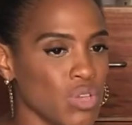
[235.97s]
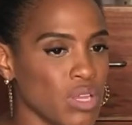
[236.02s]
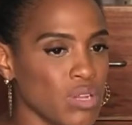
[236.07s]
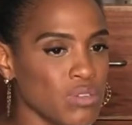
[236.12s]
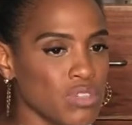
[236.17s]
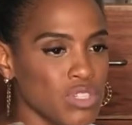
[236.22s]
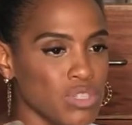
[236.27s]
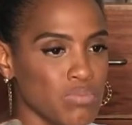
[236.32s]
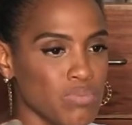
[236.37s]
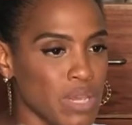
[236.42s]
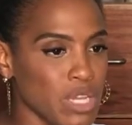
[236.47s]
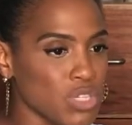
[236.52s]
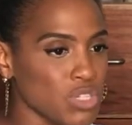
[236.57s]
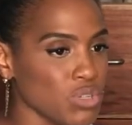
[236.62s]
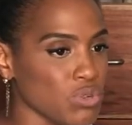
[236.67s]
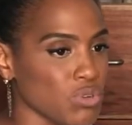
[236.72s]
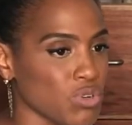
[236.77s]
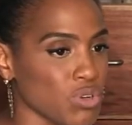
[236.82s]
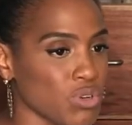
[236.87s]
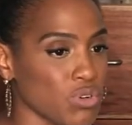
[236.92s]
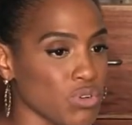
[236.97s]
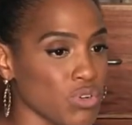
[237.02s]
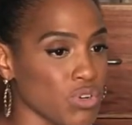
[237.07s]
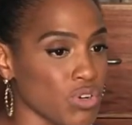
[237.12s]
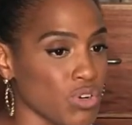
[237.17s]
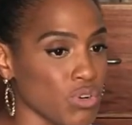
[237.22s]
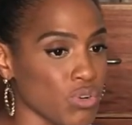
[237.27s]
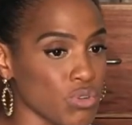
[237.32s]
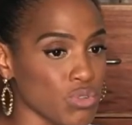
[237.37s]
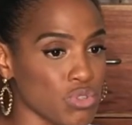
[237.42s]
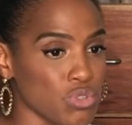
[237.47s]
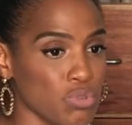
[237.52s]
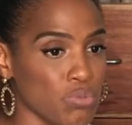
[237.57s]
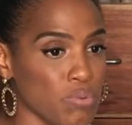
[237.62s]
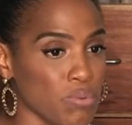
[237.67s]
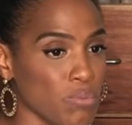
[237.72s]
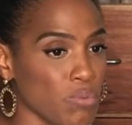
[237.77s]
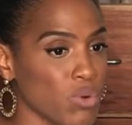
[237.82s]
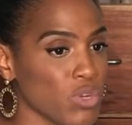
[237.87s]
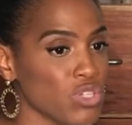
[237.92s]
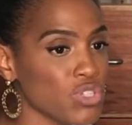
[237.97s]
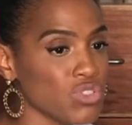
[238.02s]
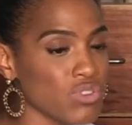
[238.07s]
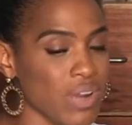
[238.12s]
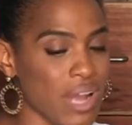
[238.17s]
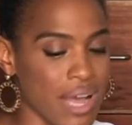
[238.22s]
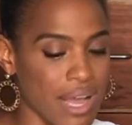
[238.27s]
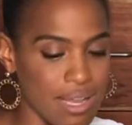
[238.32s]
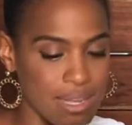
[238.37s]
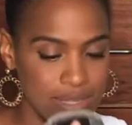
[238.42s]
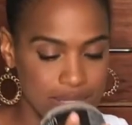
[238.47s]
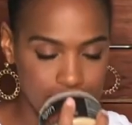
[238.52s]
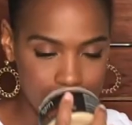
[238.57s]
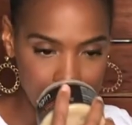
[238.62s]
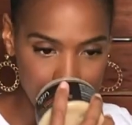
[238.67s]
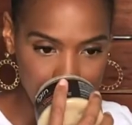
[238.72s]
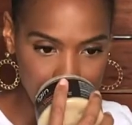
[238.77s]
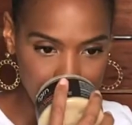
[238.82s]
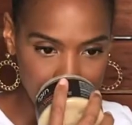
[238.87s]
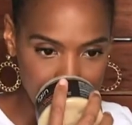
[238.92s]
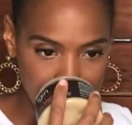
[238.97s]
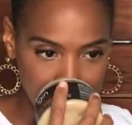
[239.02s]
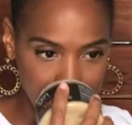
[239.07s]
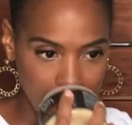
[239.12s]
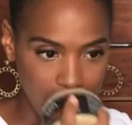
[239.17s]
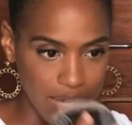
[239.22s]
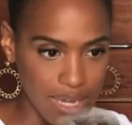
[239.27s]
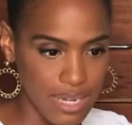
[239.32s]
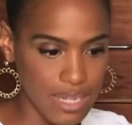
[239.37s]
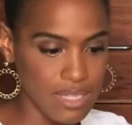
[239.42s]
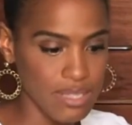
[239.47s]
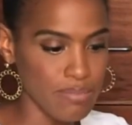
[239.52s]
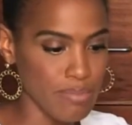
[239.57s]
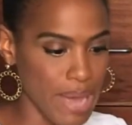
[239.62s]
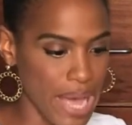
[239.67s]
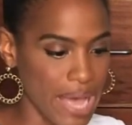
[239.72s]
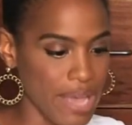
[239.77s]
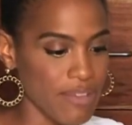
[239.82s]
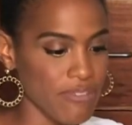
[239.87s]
just makes your curls super moisturized. It is my